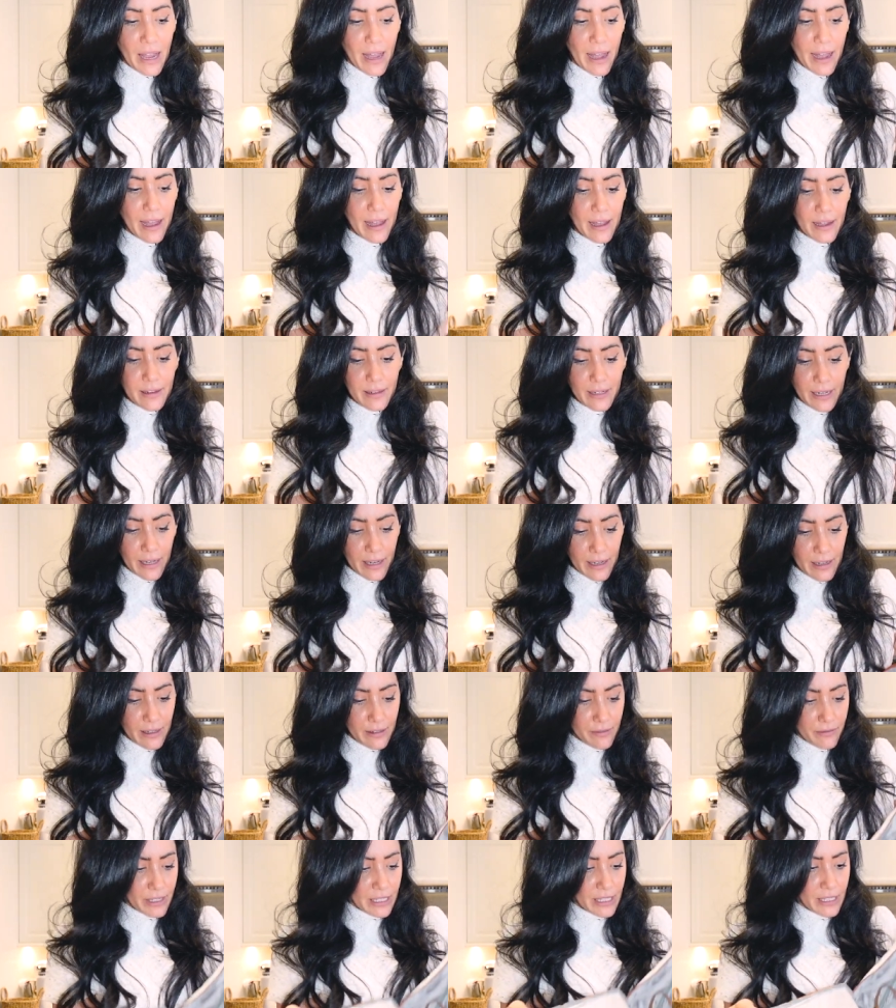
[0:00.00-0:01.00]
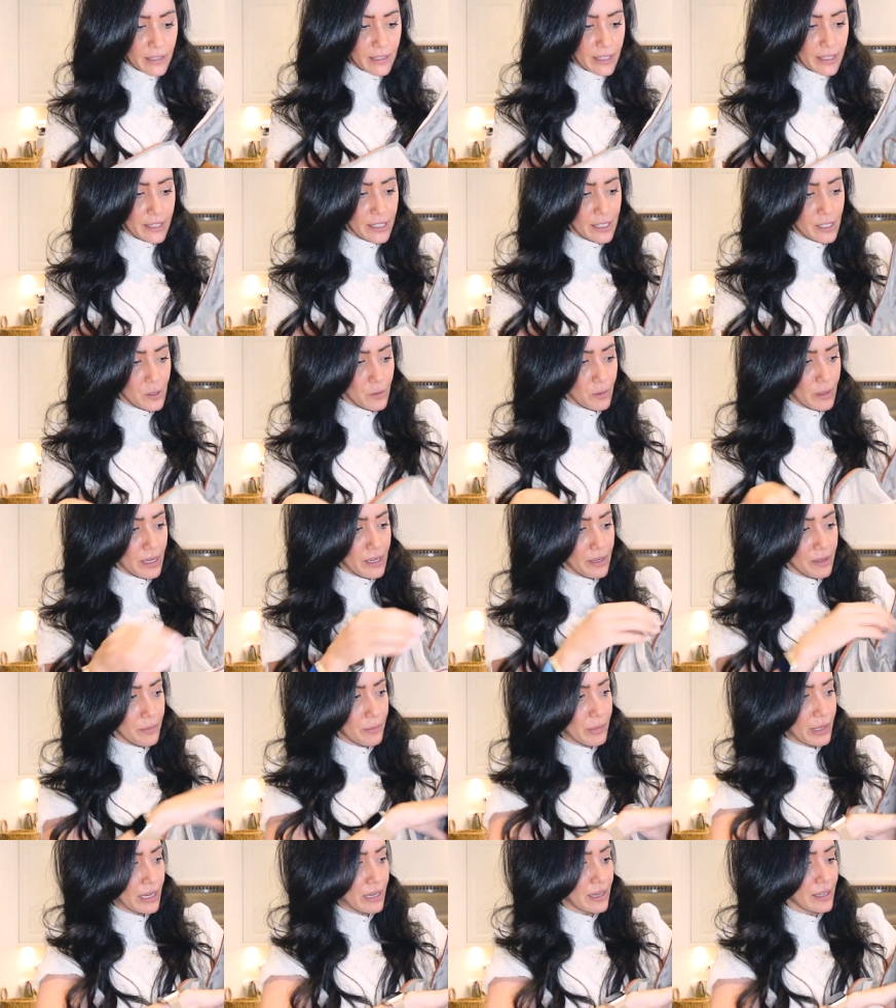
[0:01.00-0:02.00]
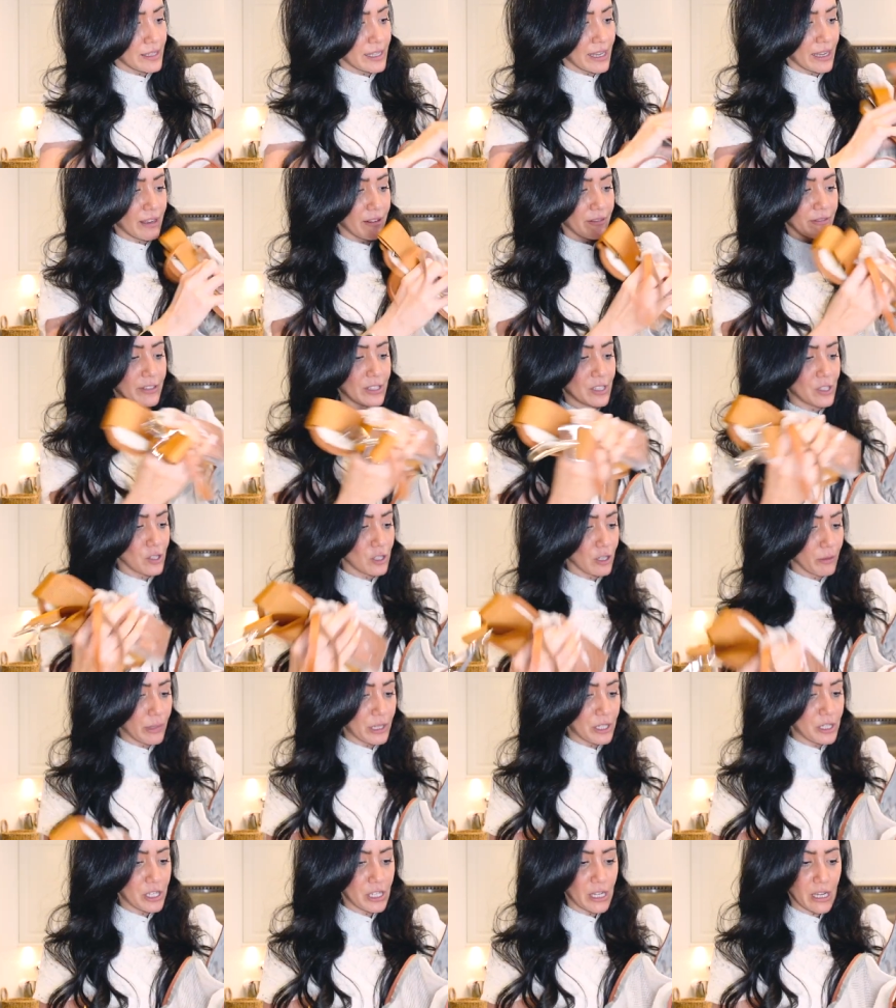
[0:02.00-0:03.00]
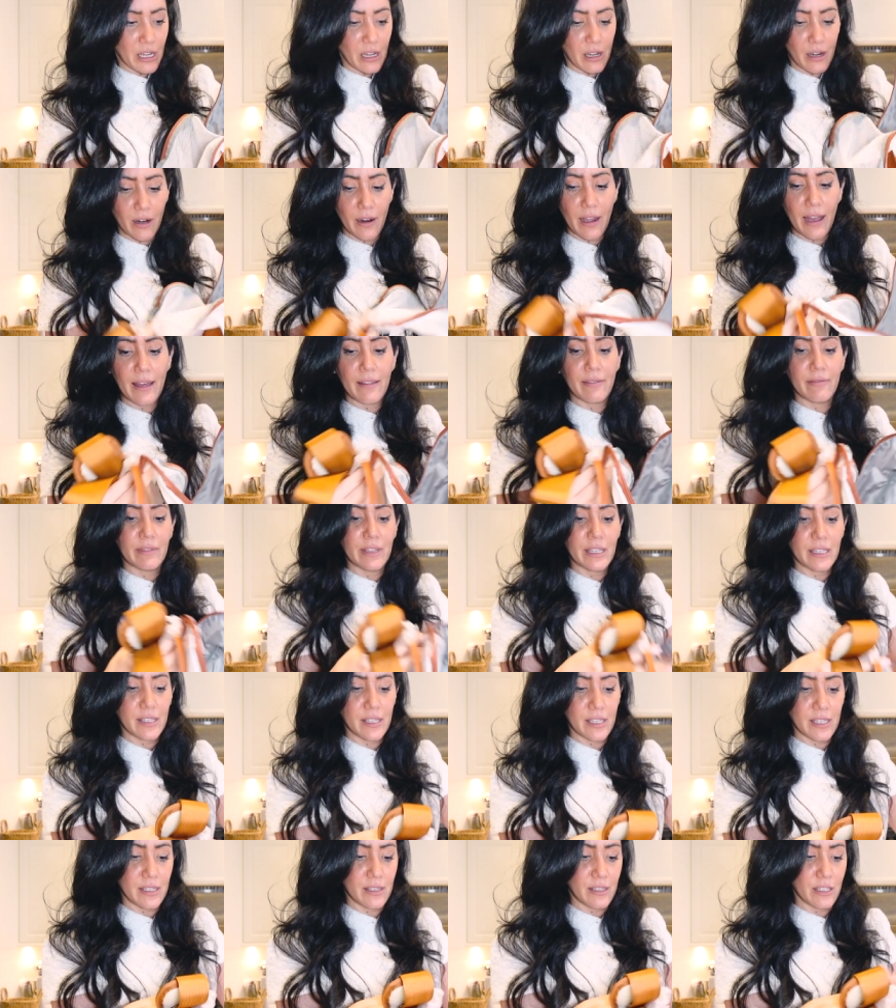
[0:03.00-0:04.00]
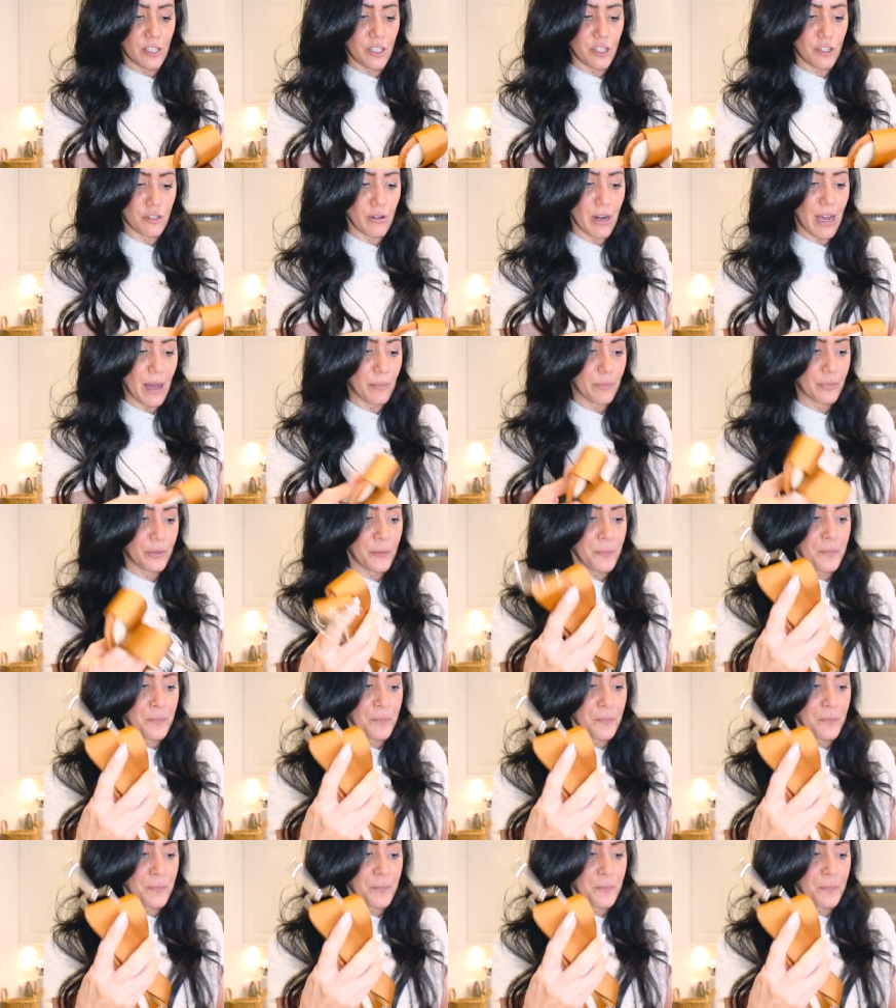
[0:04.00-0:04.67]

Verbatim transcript: And I kind of really like this one because I can fit so much in here. And this is the strap.